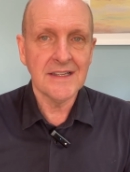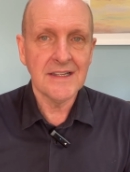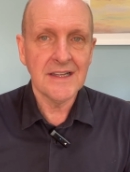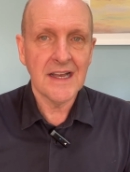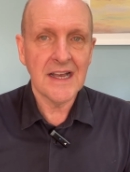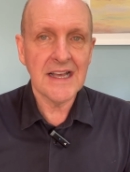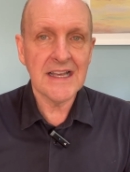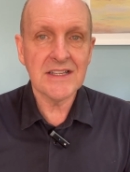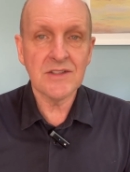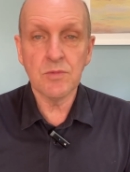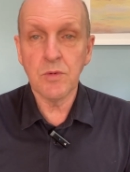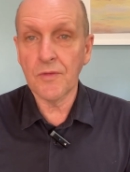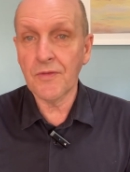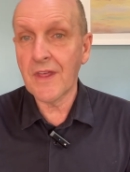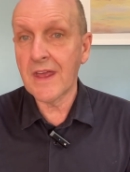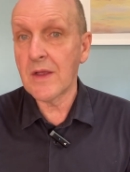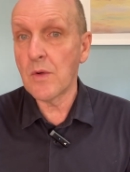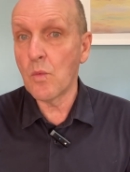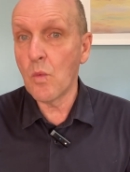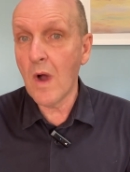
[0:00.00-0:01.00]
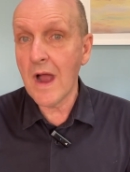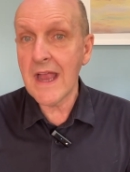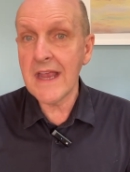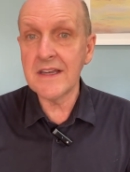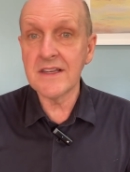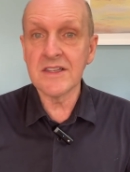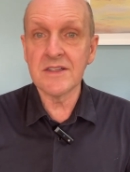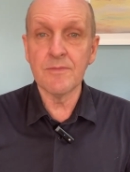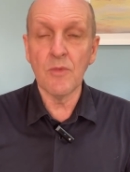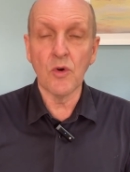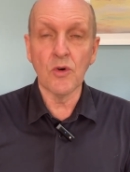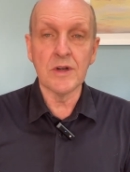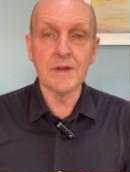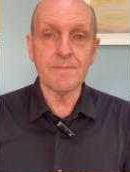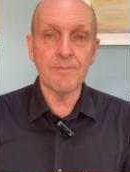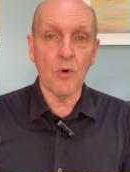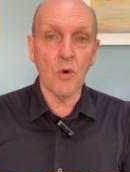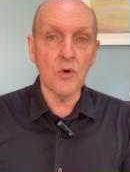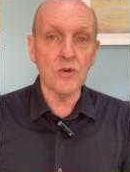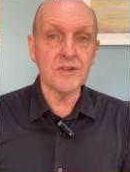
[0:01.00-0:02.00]
Asked what they weighed as more
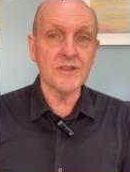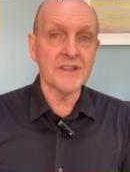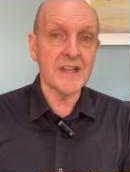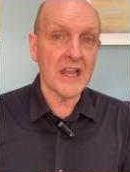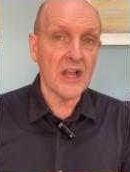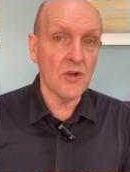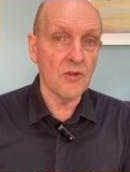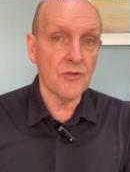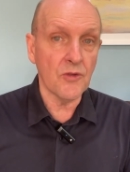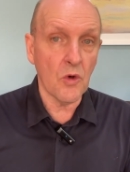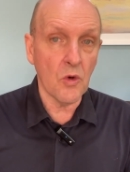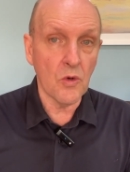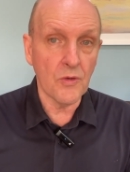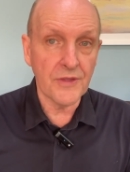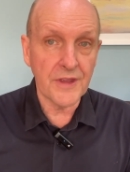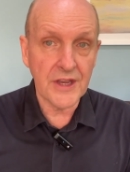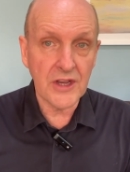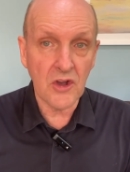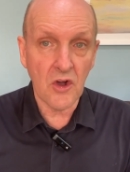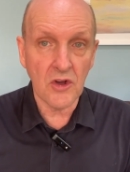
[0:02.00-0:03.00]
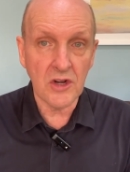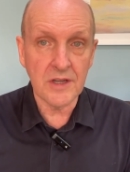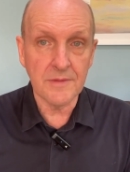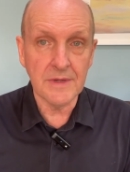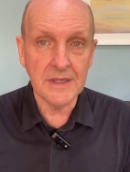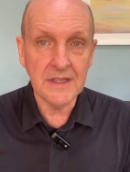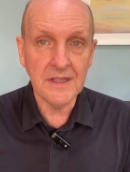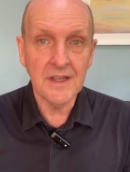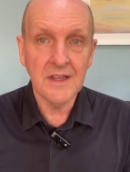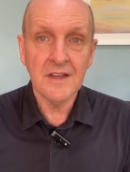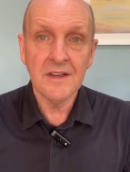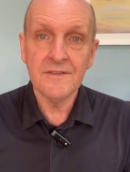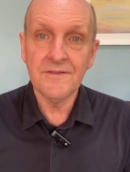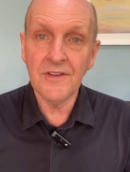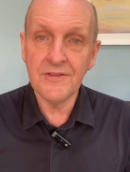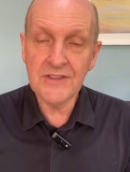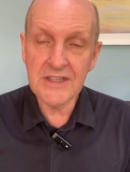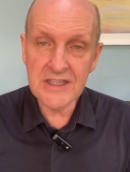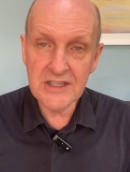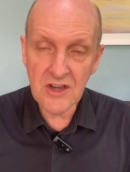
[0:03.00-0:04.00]
important, health or the economy,
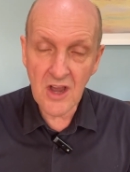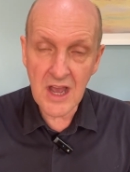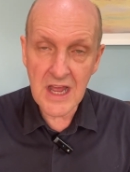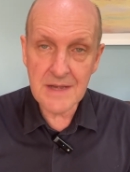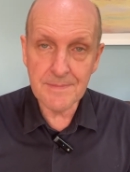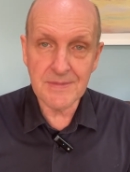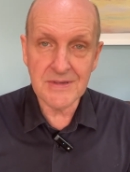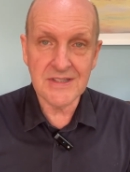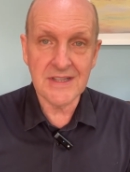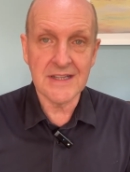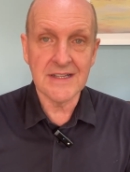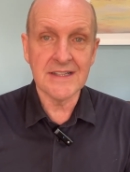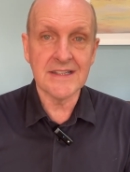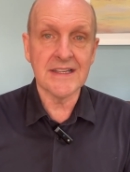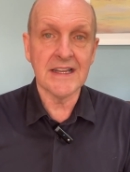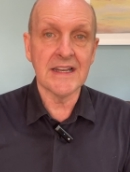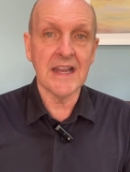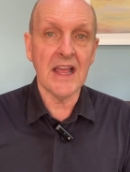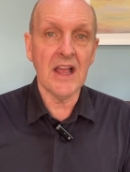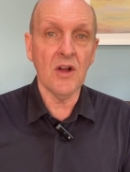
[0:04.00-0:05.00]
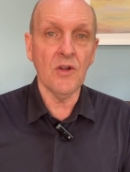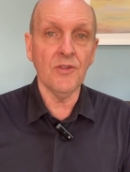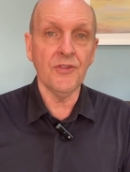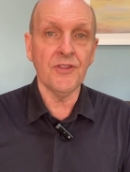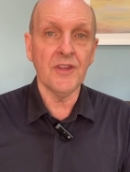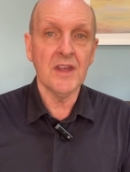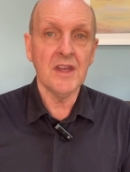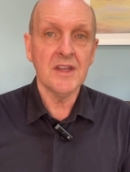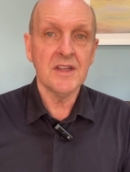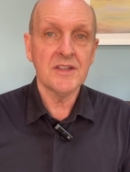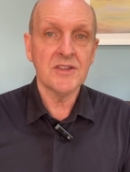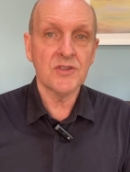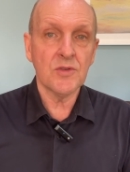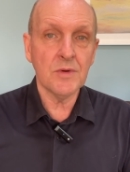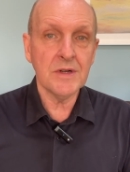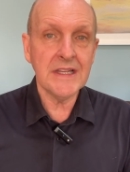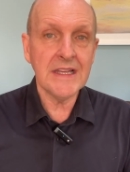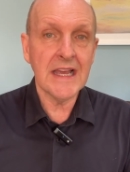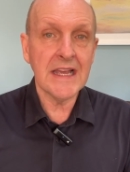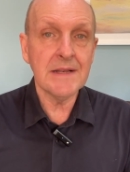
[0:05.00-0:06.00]
59% said health,
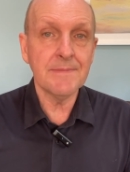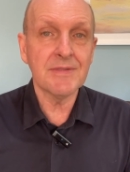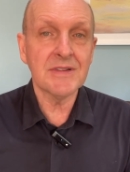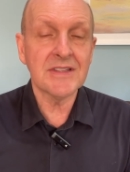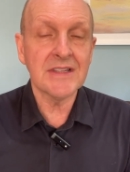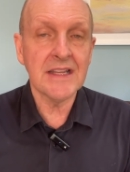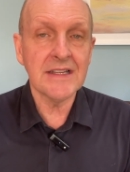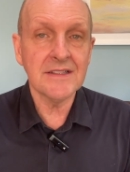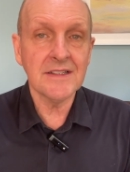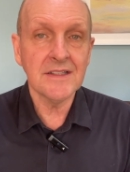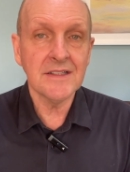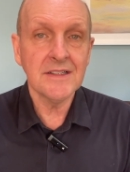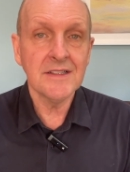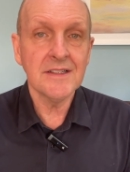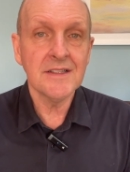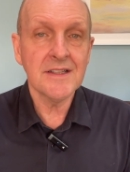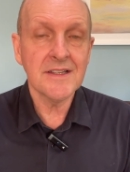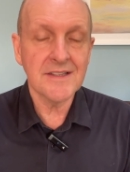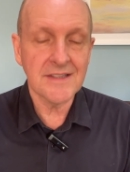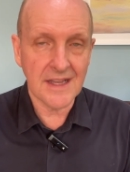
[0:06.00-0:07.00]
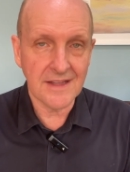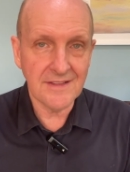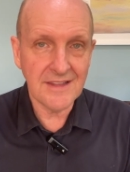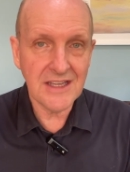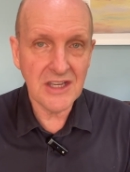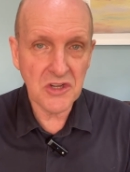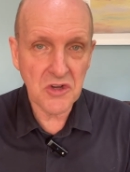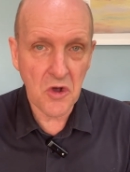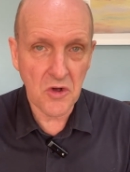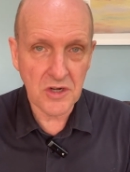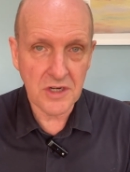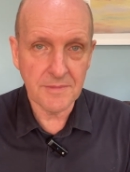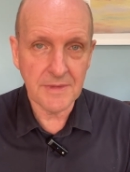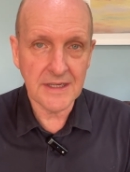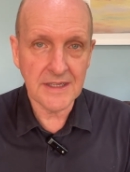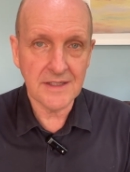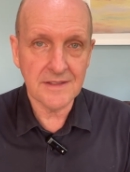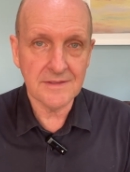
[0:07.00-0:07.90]
28% said the economy.